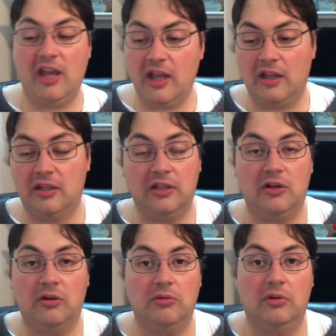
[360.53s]
Yeah,
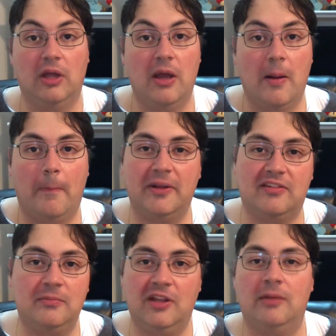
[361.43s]

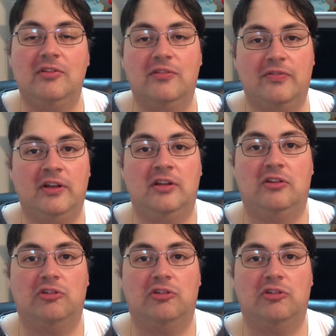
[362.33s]
but sometimes it's fun